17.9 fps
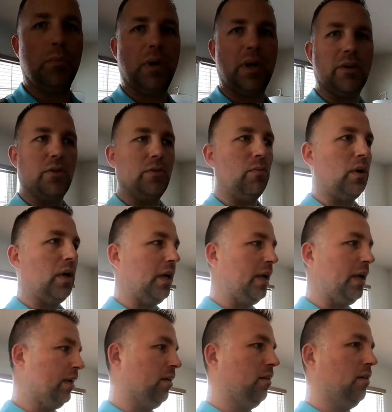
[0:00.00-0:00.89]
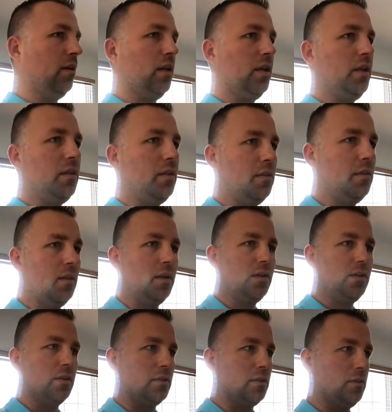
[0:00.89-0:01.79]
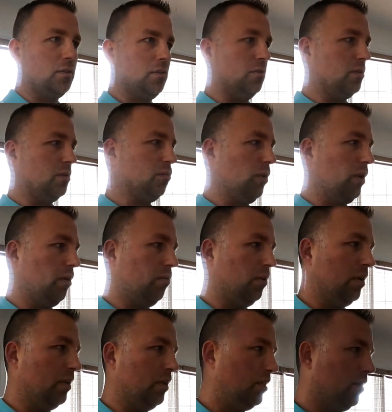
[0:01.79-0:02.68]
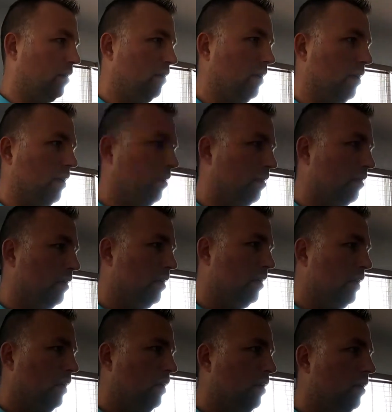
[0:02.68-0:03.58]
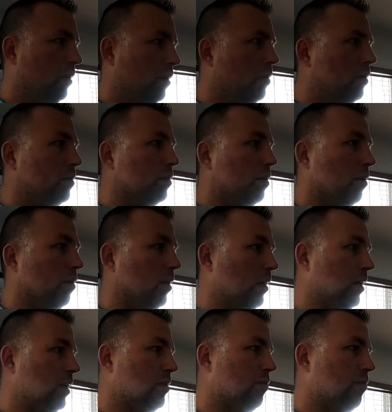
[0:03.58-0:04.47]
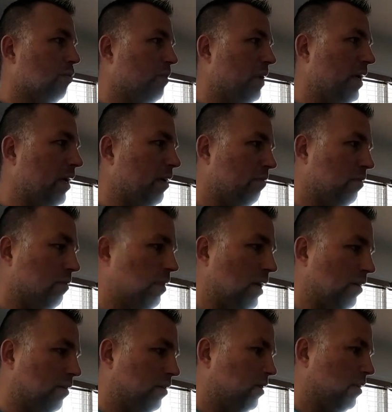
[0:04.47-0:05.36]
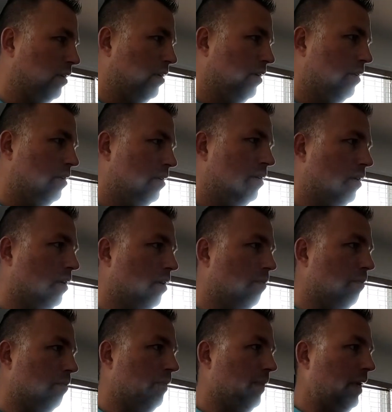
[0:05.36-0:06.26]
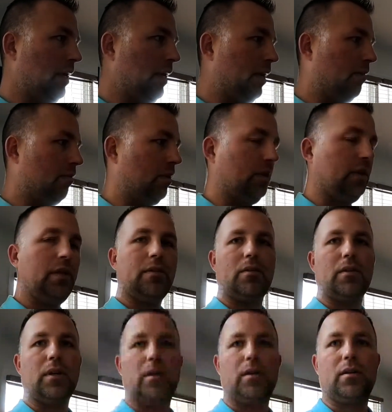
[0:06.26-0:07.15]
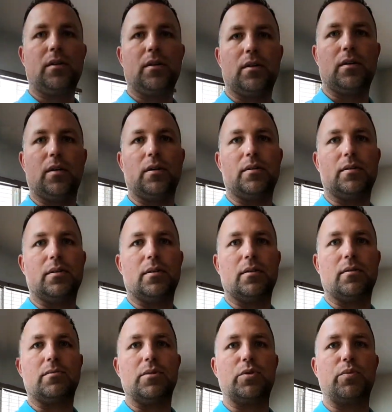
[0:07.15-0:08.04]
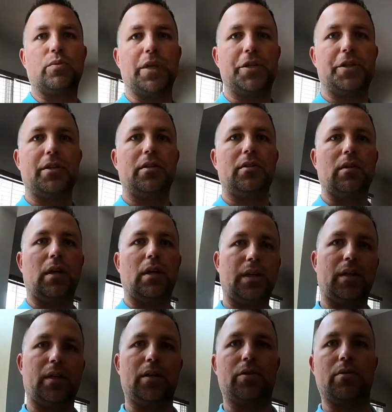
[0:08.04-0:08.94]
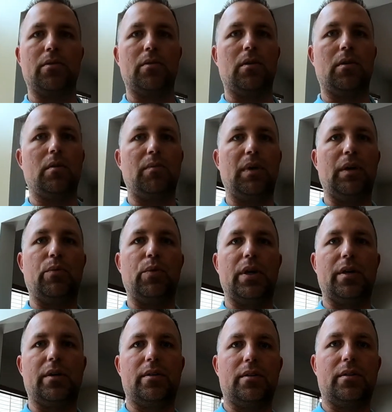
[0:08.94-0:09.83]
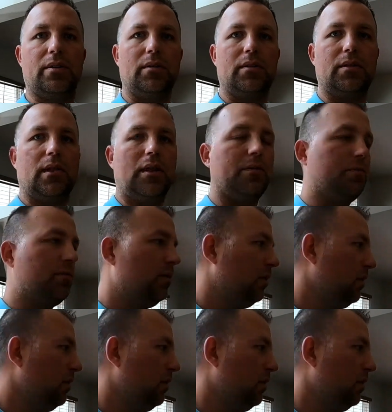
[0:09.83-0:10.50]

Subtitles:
My old one I had underneath and it doesn't do as well when it's underneath. So in this room I have the router. I have an Ethernet switch so I can control all my wired stuff.